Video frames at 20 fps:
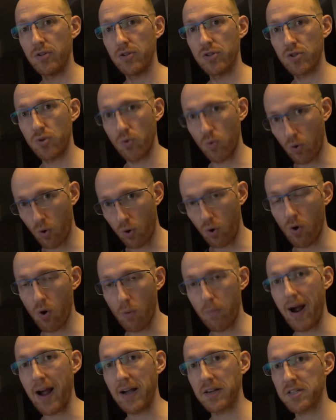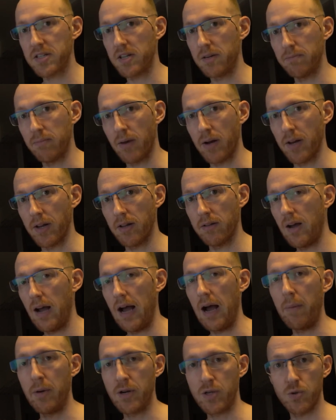to claw back some money?
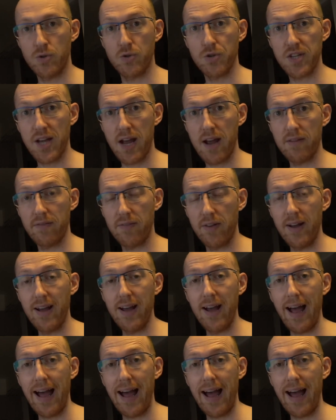How much would you save,